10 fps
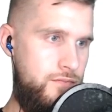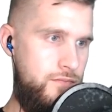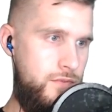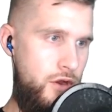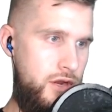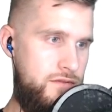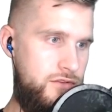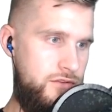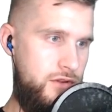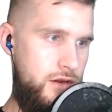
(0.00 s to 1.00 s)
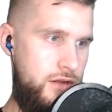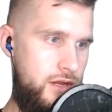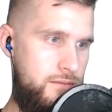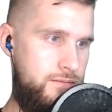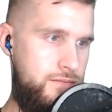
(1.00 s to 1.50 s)
Yeah, it even says it here,
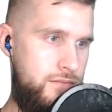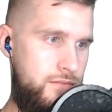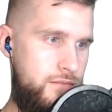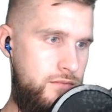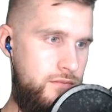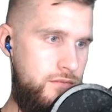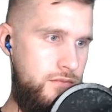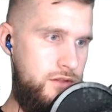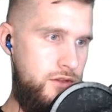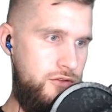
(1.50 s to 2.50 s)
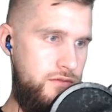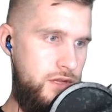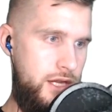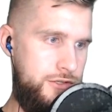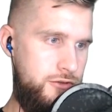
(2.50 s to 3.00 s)
yeah. Details of
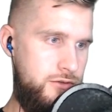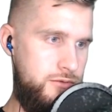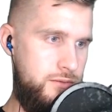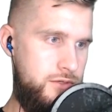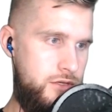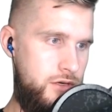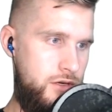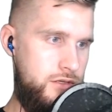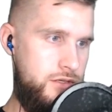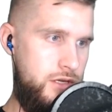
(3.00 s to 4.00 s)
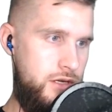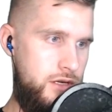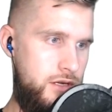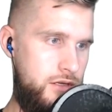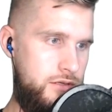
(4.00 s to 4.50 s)
the actual subscription
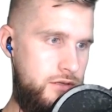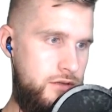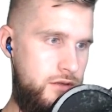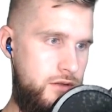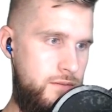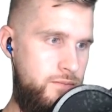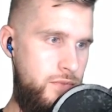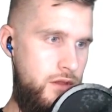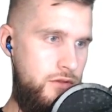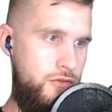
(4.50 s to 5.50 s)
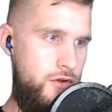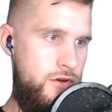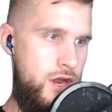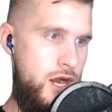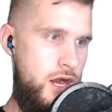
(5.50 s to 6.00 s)
contract. So
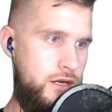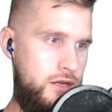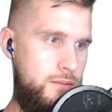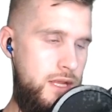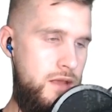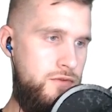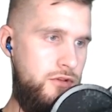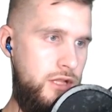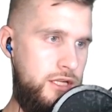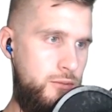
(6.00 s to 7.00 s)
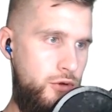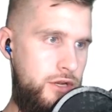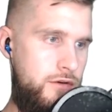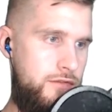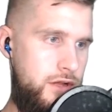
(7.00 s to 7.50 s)
they're not going to be in this collectible
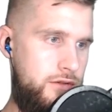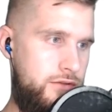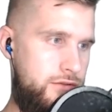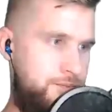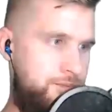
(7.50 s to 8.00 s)
interface.